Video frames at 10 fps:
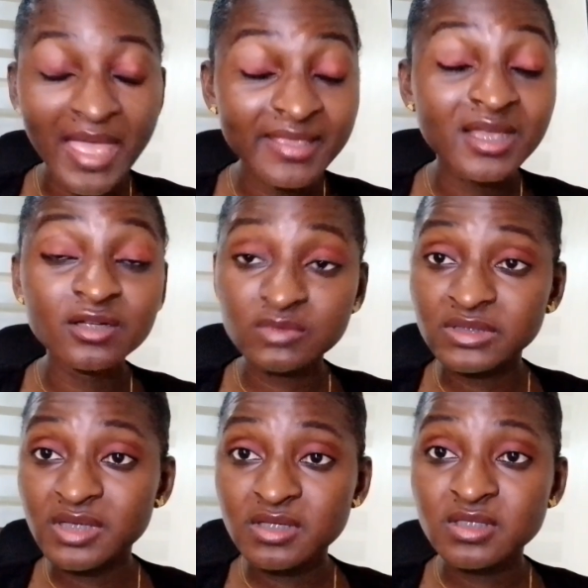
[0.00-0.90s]
I can
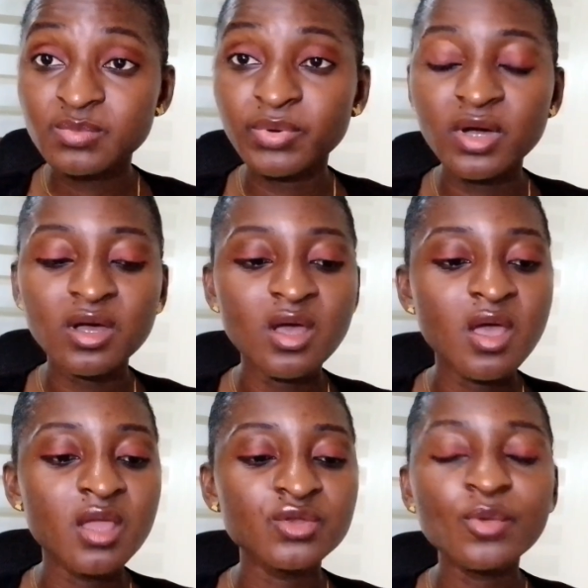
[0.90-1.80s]
relate, but
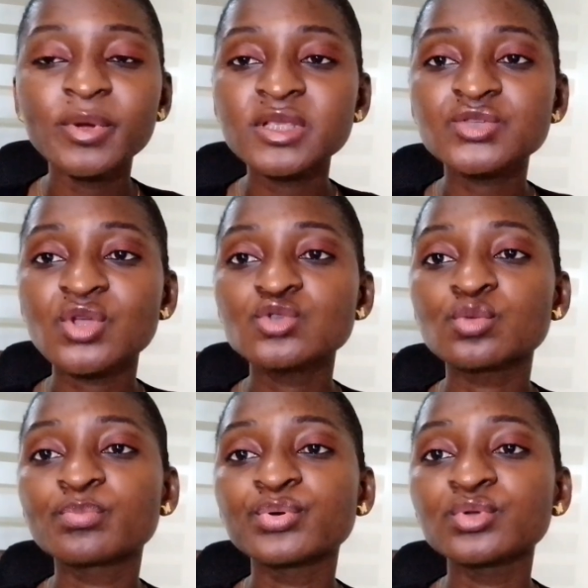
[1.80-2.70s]
nobody is going
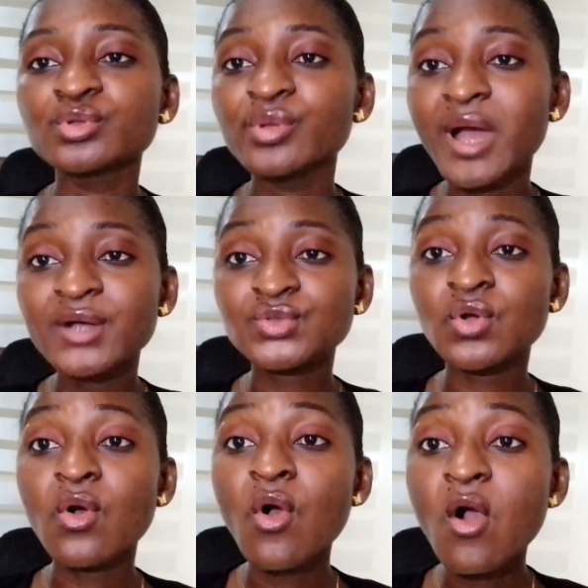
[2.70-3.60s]
to pull you out
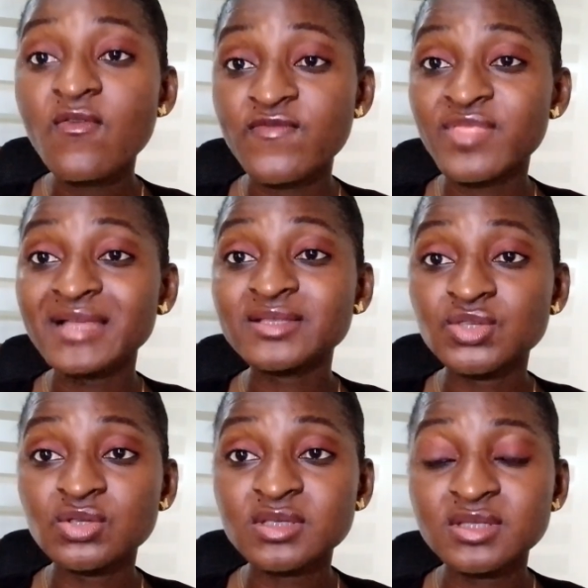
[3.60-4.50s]
of that
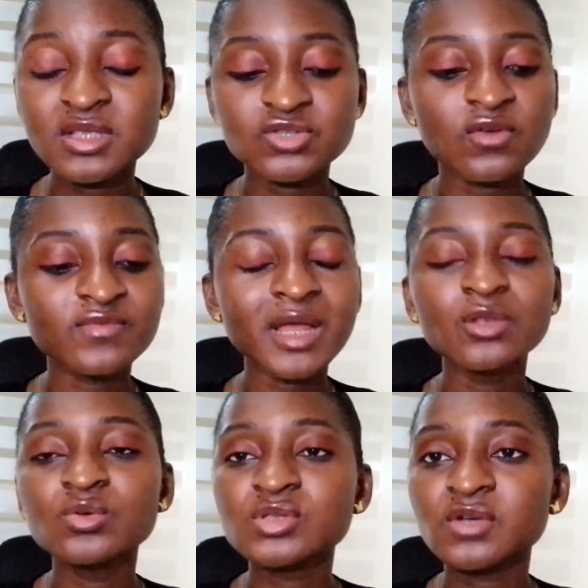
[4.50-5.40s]
your stage, of
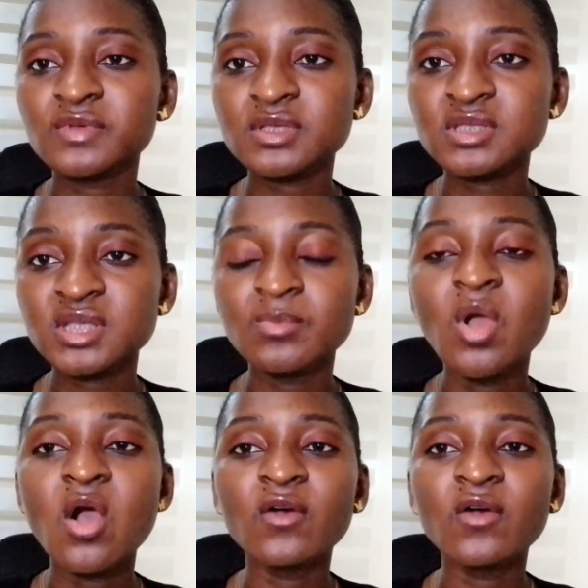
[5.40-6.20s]
that low self-esteem,